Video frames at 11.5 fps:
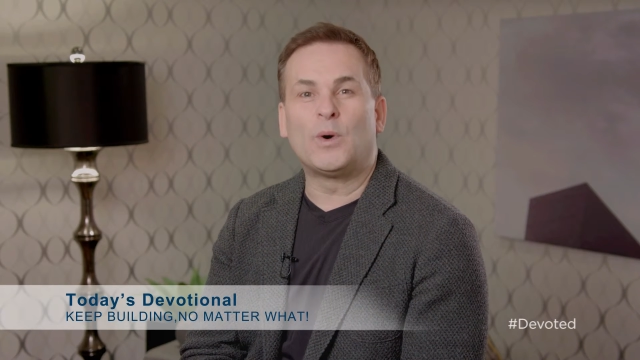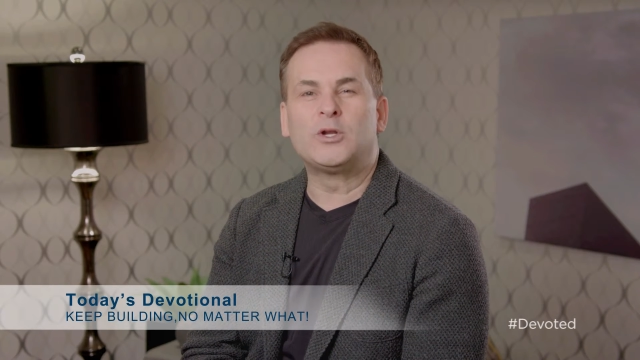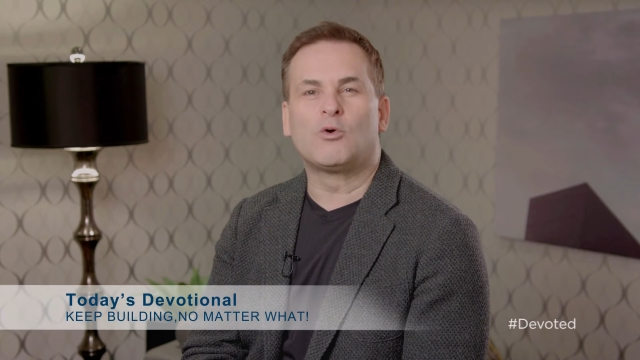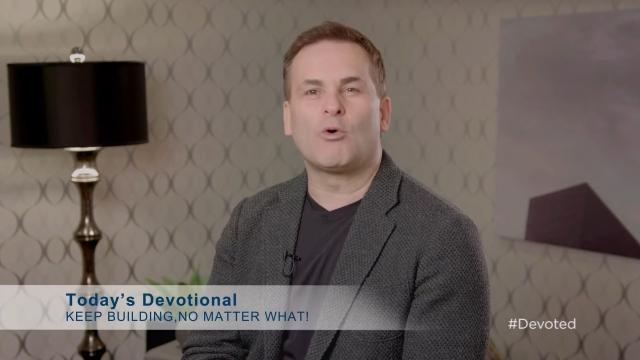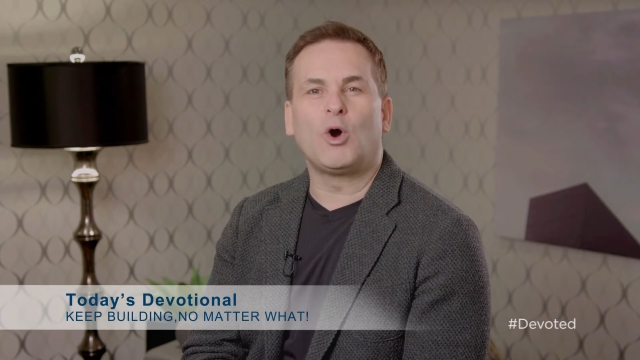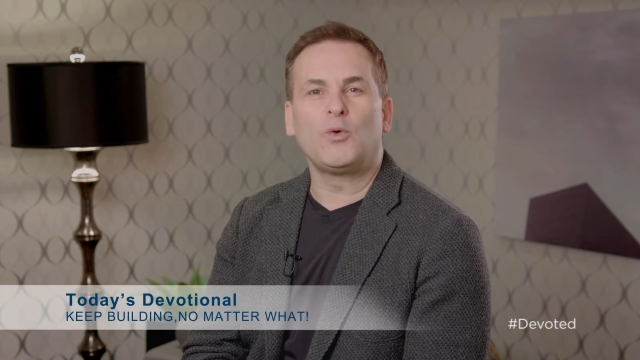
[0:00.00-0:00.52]

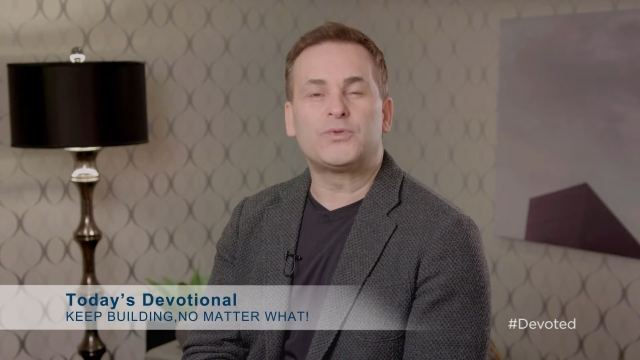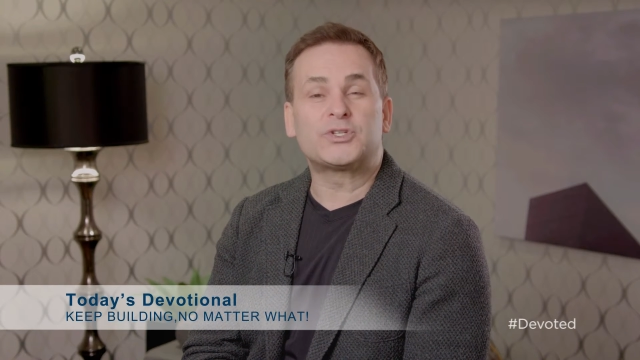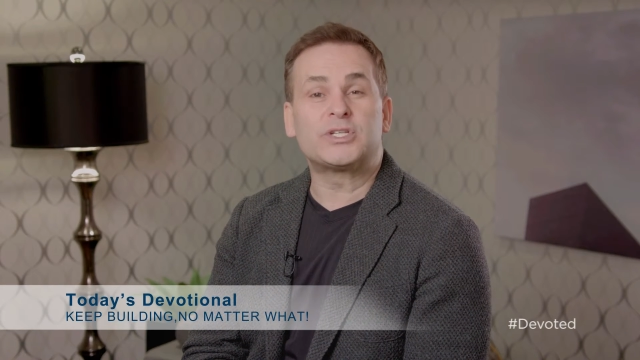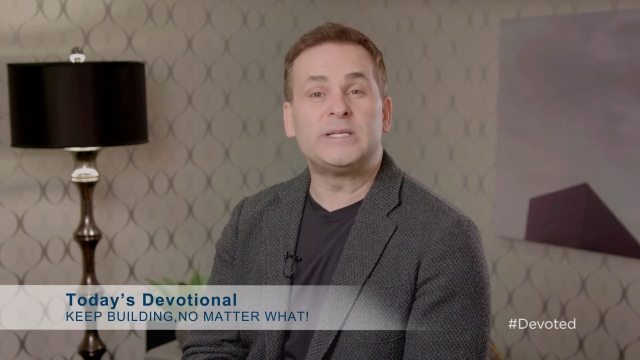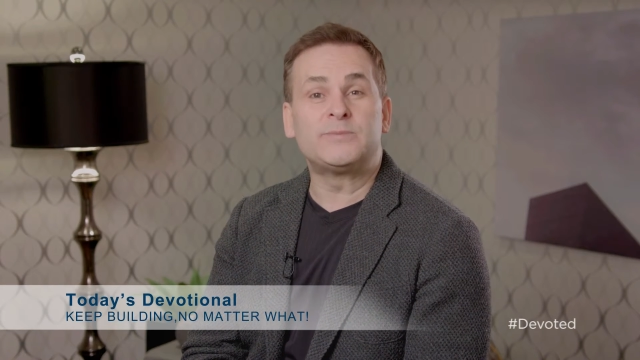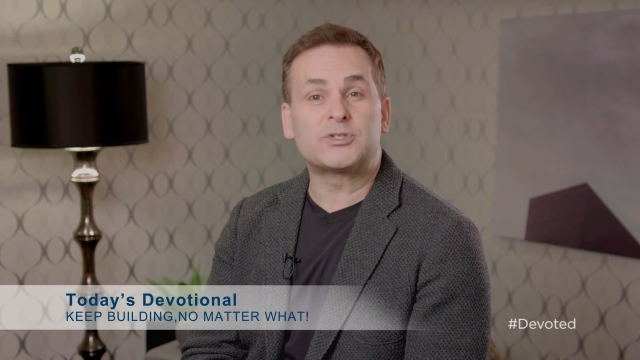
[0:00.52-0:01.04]
when growth
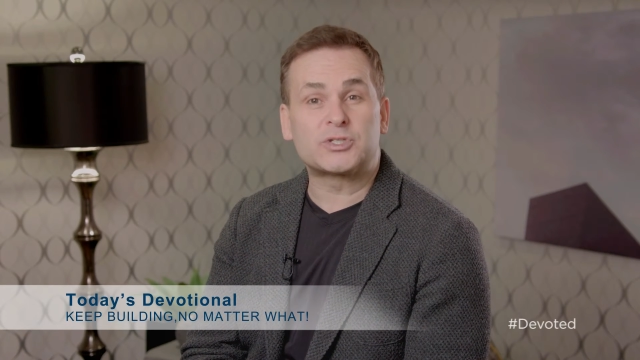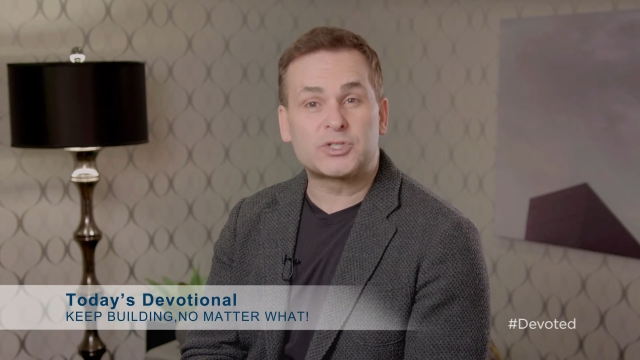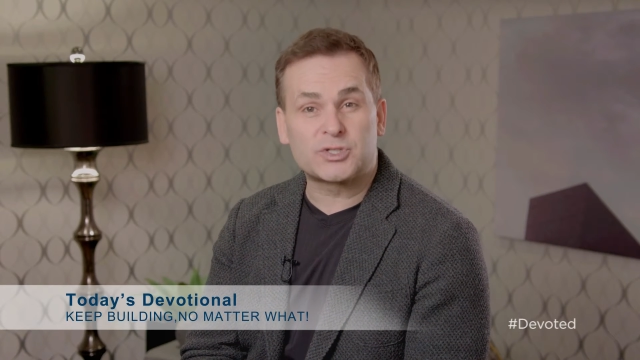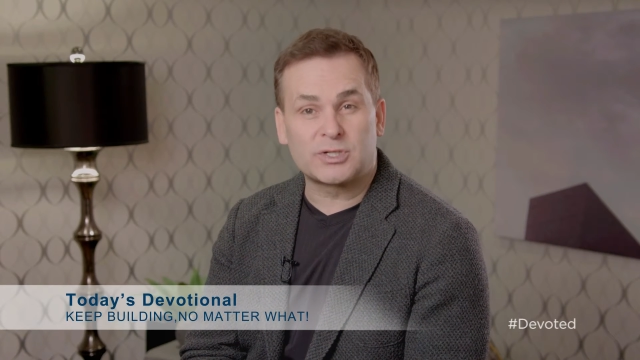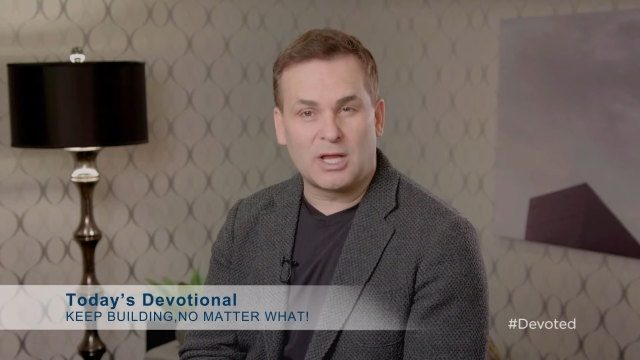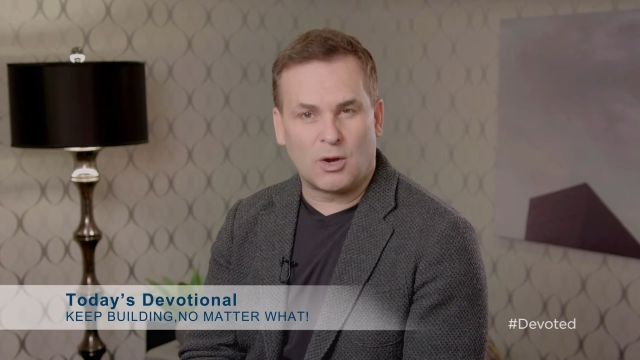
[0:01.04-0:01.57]
seems
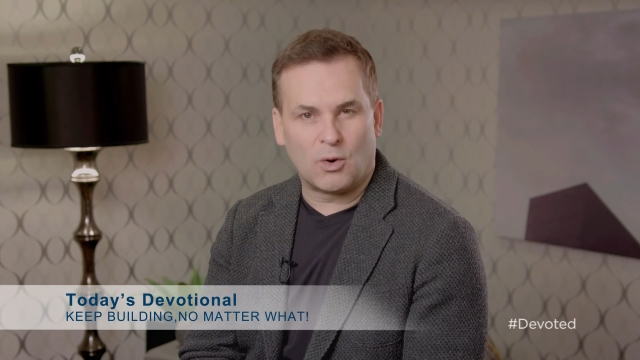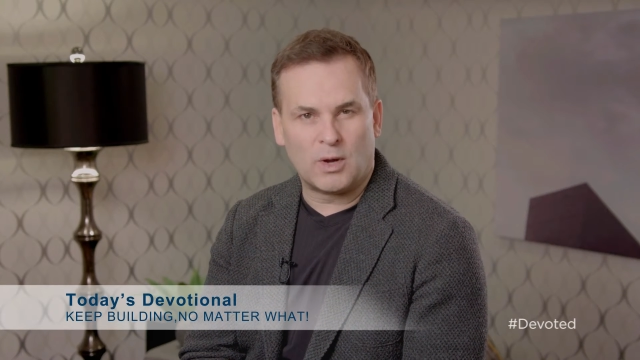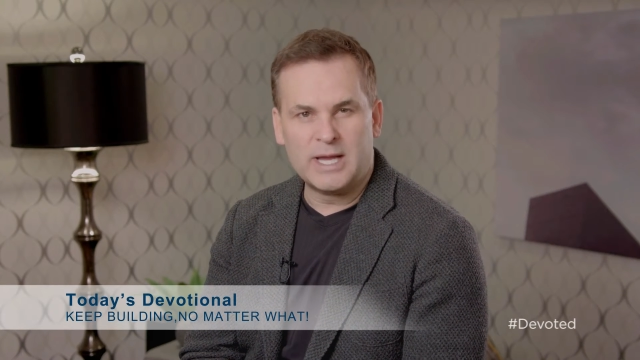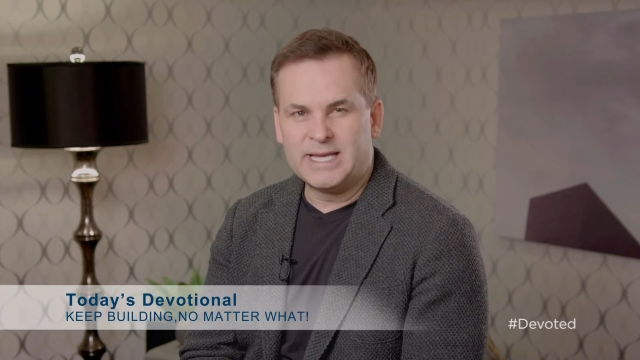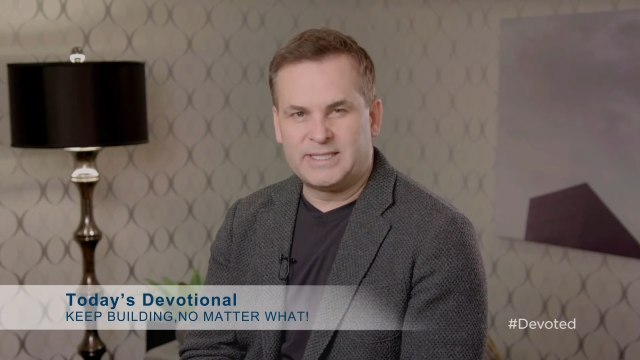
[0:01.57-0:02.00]
slow,